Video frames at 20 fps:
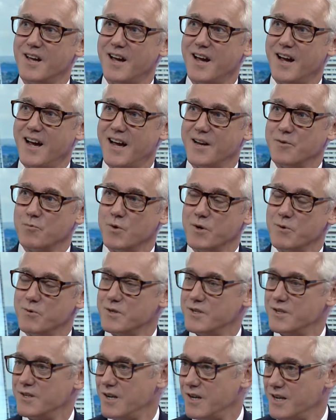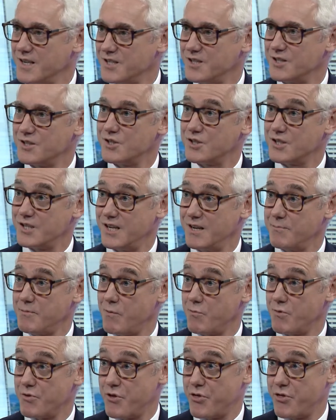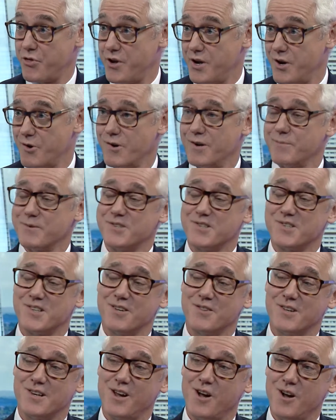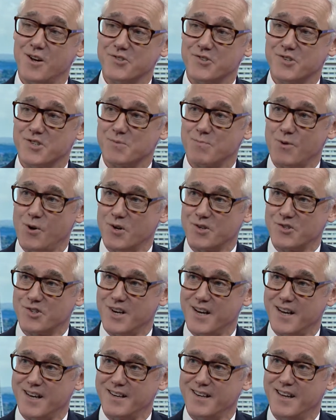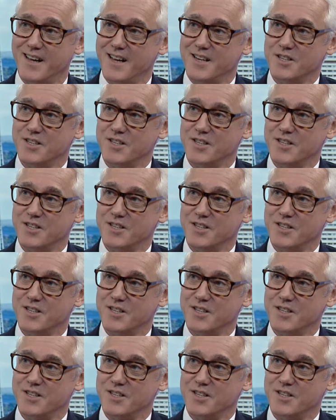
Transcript: And we were delighted to team up with Ethereum, as I say, the largest blockchain,